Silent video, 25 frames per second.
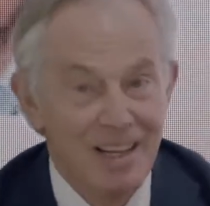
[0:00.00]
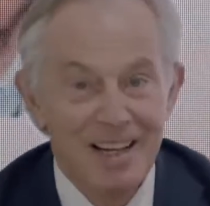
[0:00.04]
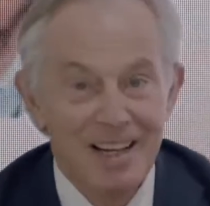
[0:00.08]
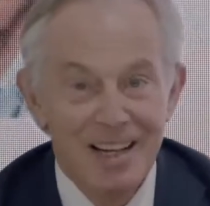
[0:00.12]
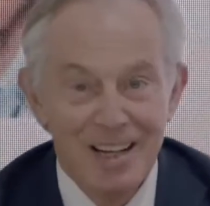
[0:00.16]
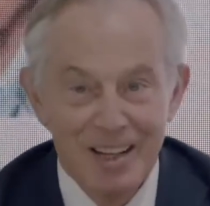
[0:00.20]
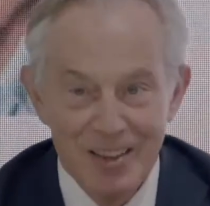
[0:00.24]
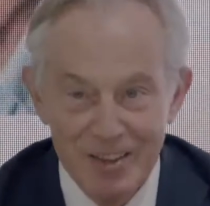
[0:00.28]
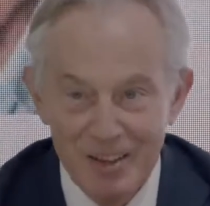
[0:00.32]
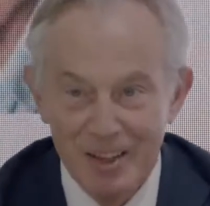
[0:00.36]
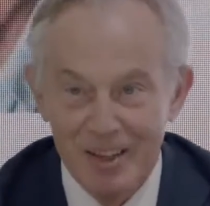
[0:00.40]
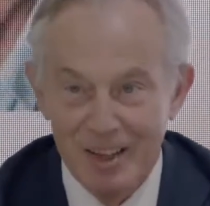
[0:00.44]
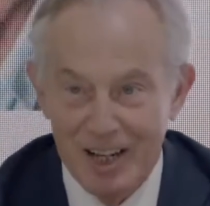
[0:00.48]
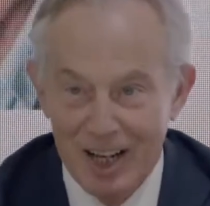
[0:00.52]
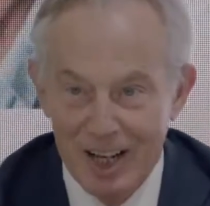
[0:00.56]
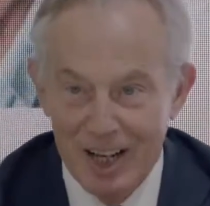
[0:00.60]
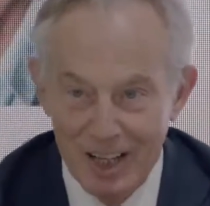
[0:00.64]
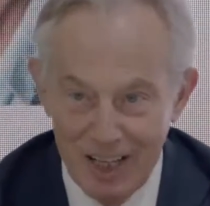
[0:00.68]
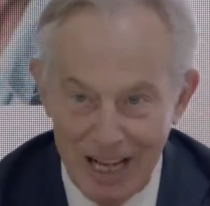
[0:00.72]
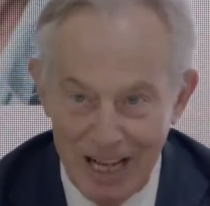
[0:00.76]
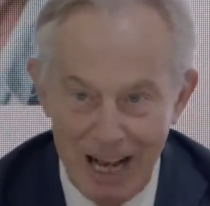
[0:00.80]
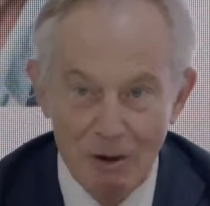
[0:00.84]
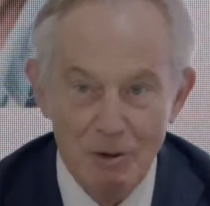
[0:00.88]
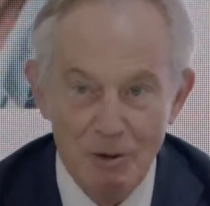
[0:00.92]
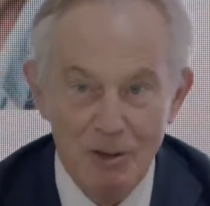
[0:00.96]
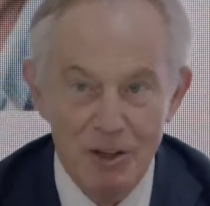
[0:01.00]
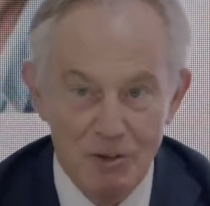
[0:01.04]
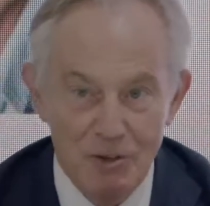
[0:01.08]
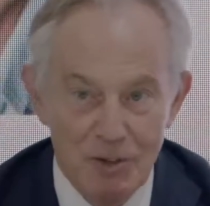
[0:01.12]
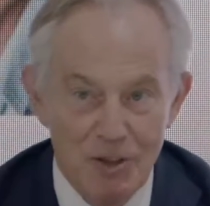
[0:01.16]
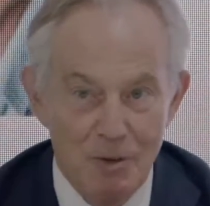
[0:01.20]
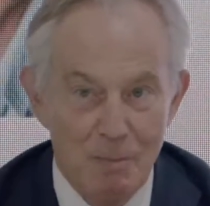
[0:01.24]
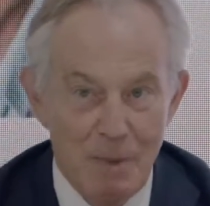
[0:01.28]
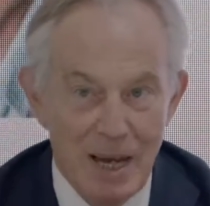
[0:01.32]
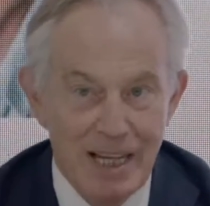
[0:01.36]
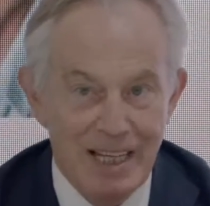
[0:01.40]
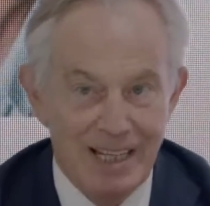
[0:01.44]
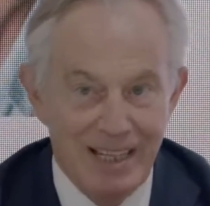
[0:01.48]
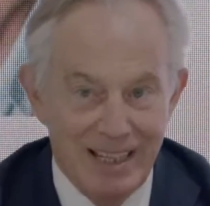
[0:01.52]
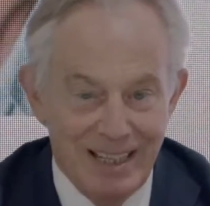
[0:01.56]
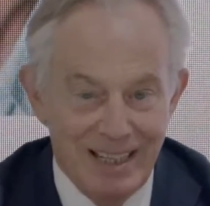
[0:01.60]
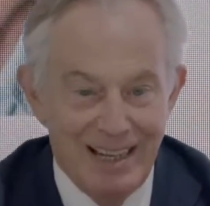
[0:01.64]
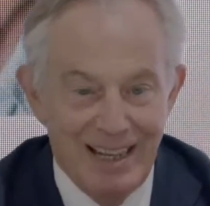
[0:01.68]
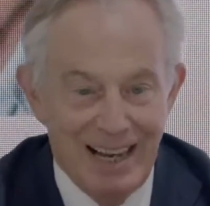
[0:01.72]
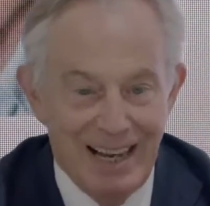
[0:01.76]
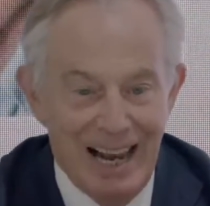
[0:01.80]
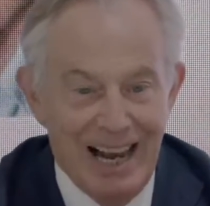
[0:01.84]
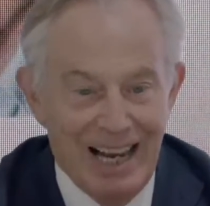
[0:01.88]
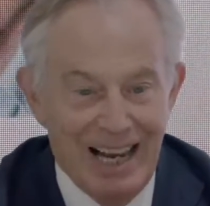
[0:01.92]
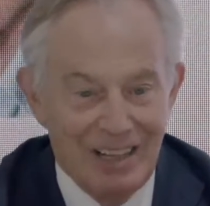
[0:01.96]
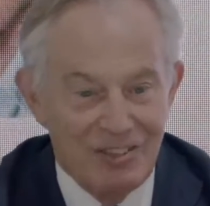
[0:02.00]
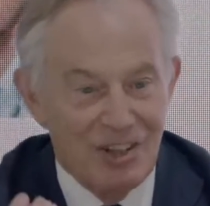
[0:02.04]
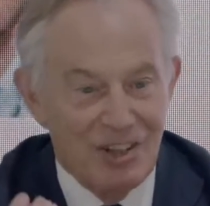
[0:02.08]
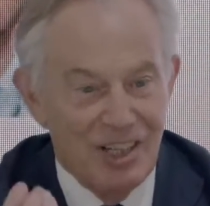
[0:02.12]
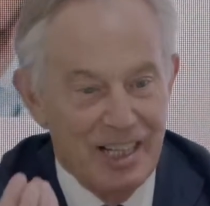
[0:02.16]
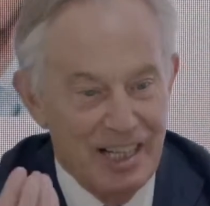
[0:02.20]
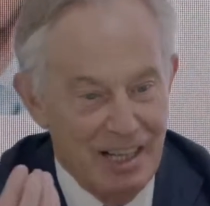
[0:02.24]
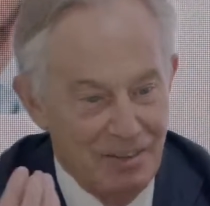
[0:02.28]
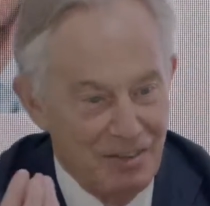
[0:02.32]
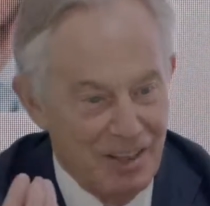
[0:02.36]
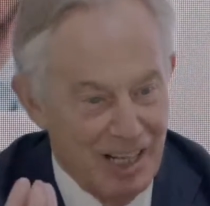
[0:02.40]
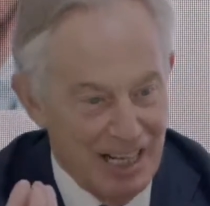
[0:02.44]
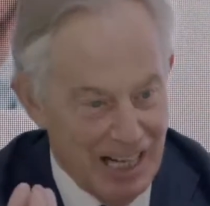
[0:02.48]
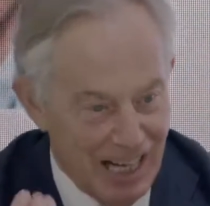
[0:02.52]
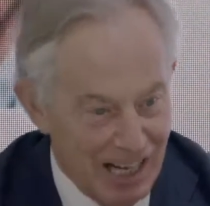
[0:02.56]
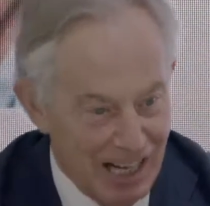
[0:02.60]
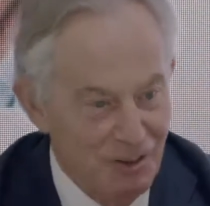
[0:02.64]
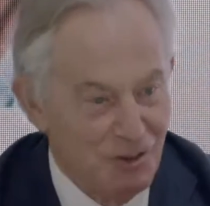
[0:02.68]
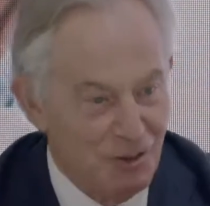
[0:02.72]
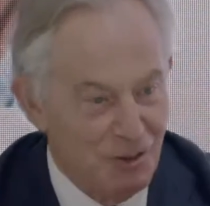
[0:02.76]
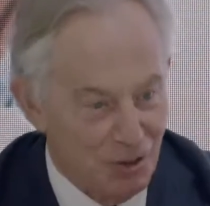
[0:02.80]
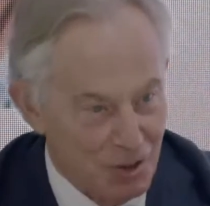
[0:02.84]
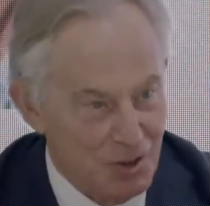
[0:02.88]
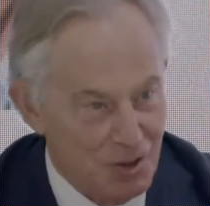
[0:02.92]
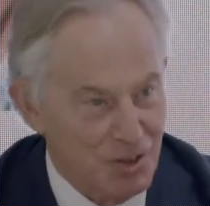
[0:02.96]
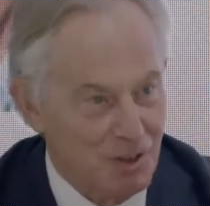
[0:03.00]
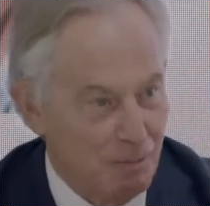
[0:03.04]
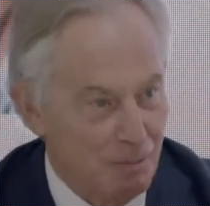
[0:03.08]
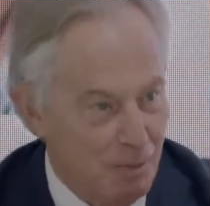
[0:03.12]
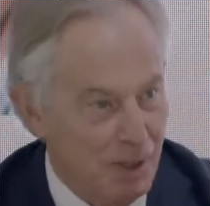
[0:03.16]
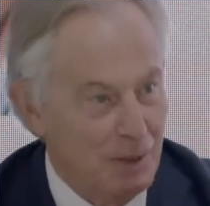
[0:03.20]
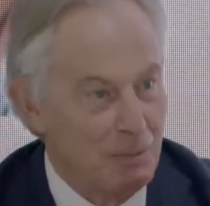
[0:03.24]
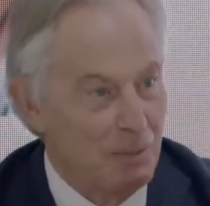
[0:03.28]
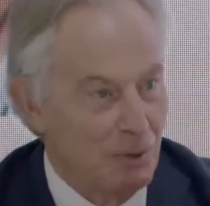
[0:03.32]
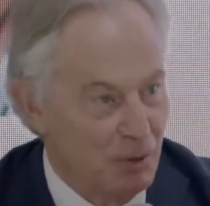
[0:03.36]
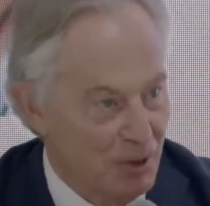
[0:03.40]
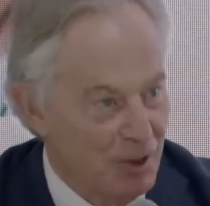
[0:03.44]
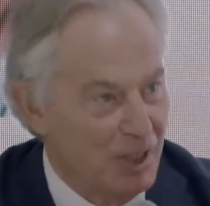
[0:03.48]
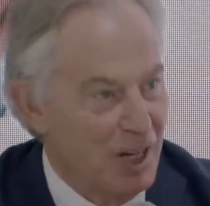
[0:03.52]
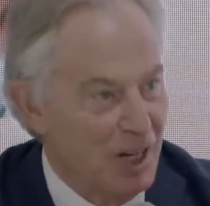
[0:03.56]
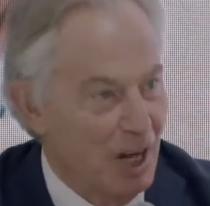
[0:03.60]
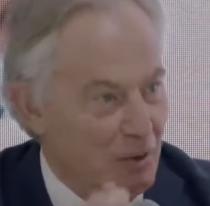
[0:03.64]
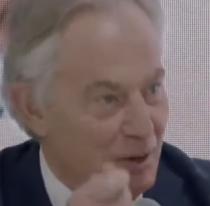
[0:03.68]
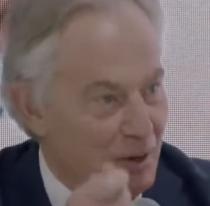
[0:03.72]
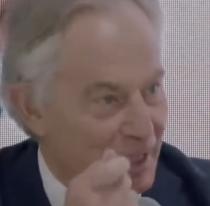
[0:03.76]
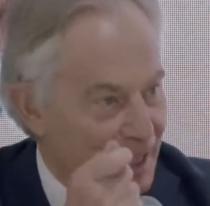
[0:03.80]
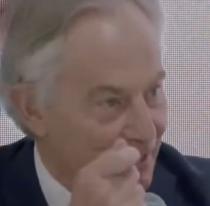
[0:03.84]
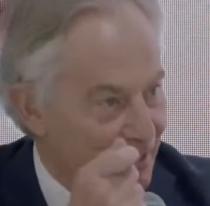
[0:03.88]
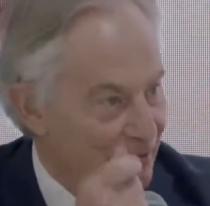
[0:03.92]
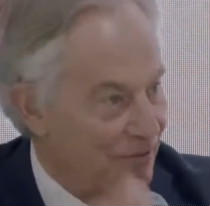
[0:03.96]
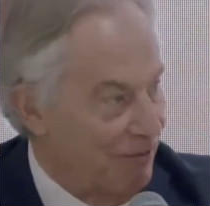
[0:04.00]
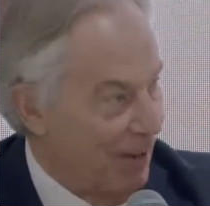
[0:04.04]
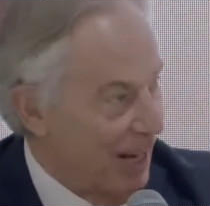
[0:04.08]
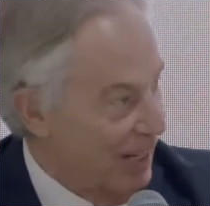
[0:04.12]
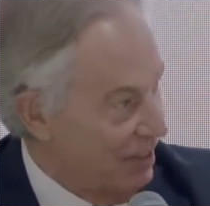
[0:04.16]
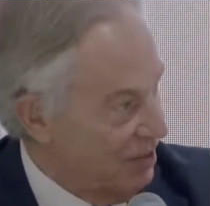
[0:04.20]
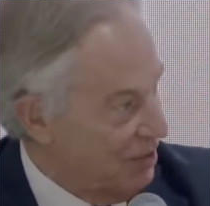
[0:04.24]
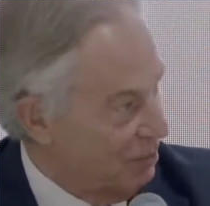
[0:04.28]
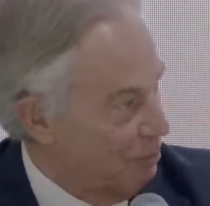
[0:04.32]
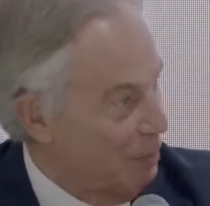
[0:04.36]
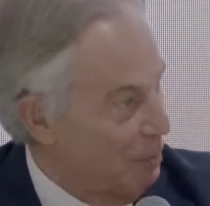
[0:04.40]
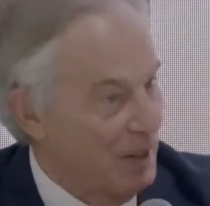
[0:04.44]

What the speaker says: that allow you to make it actually in the interests of people to go and invest,